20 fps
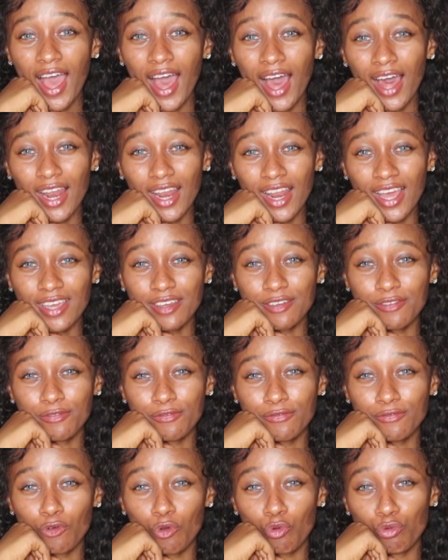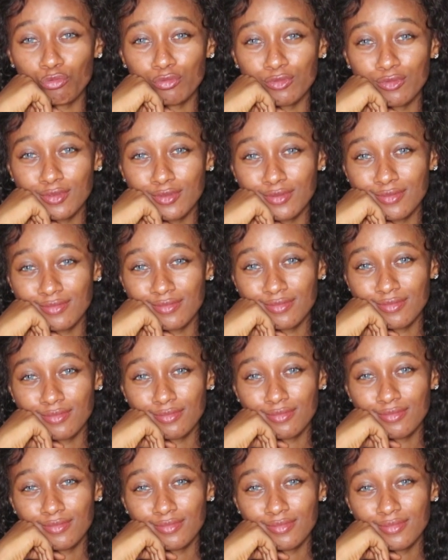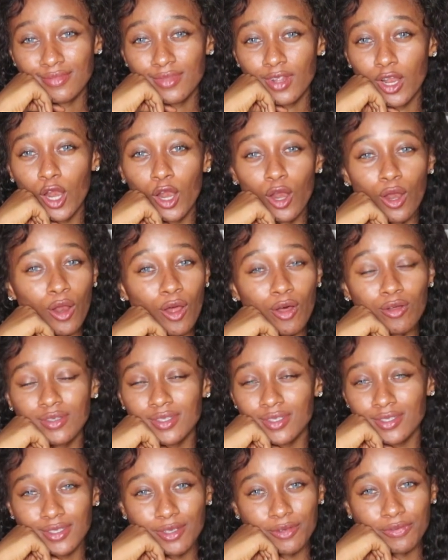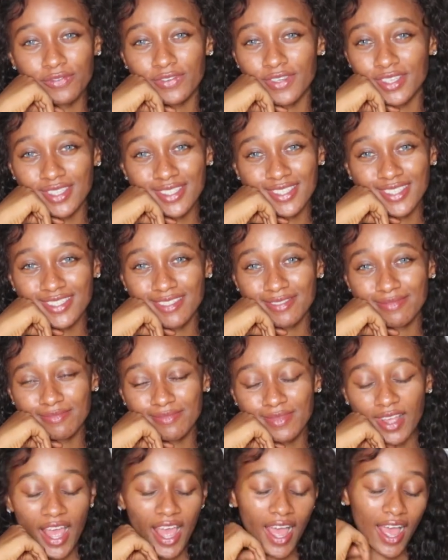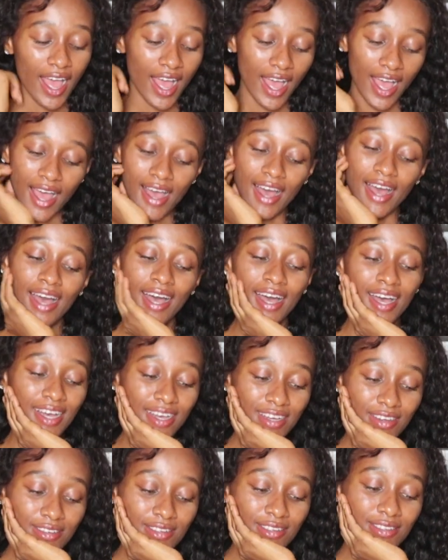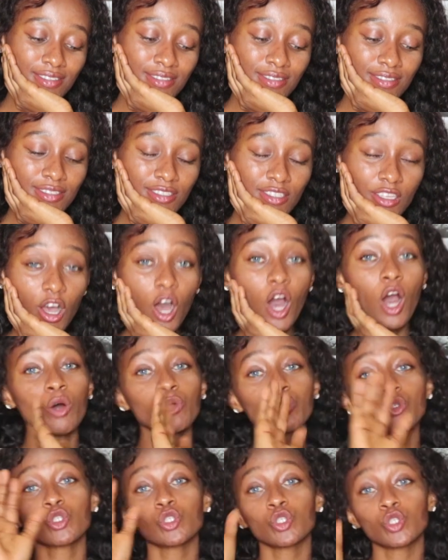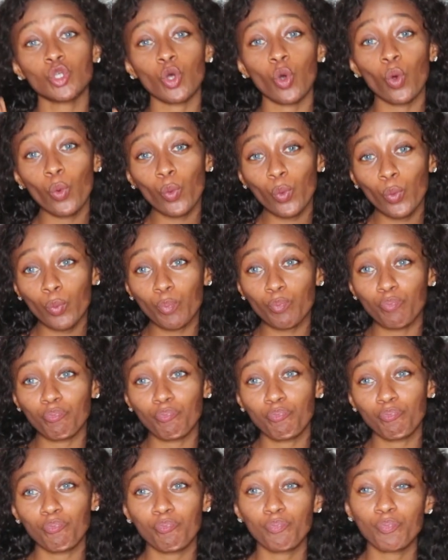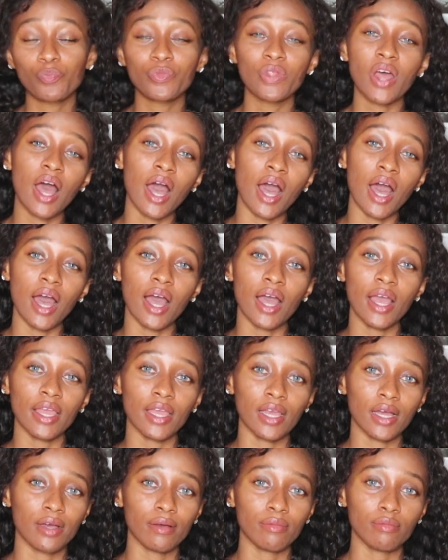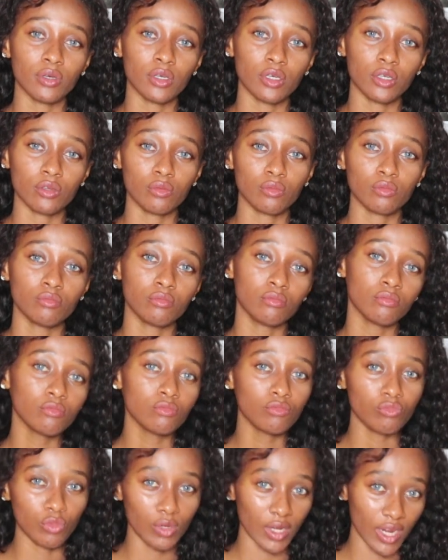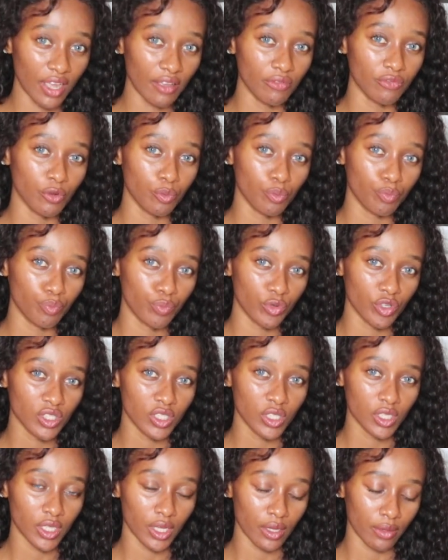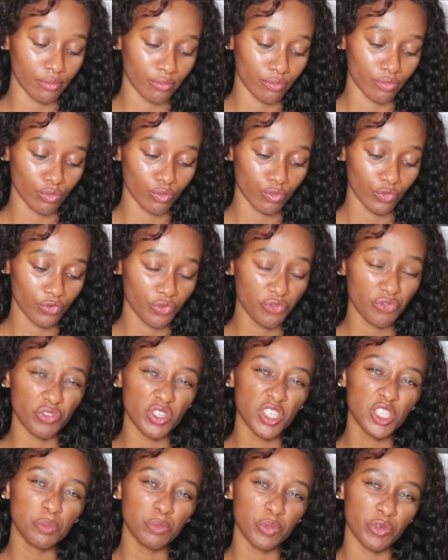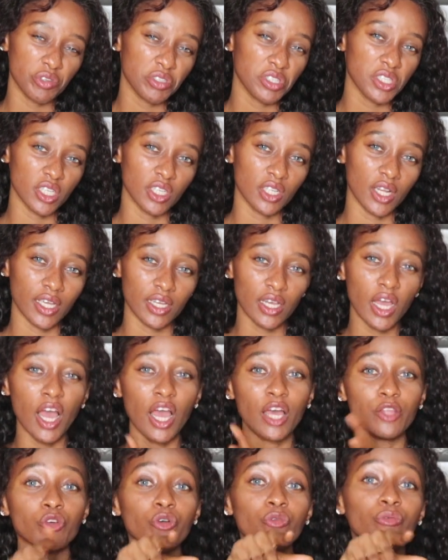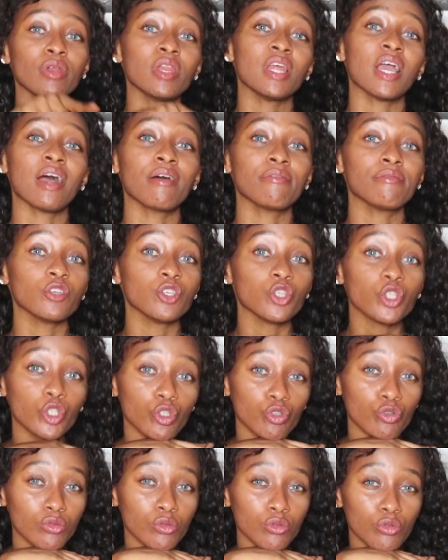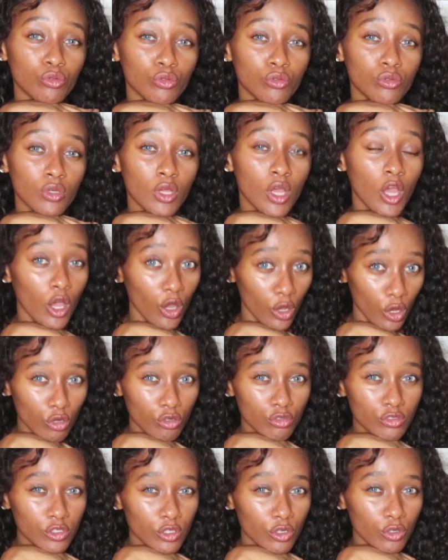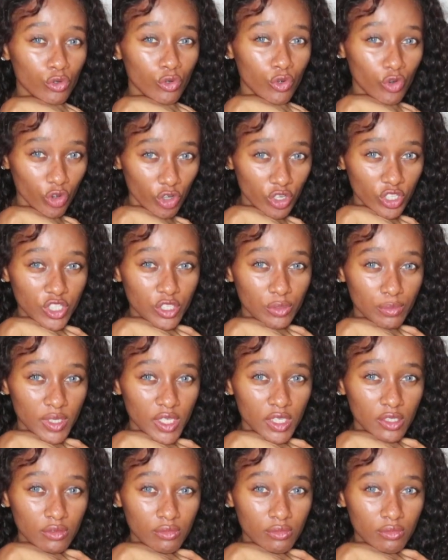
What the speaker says: I like food, lots of it. And also, I am a lively person. I'm free-spirited. I don't really have issues until you cross me.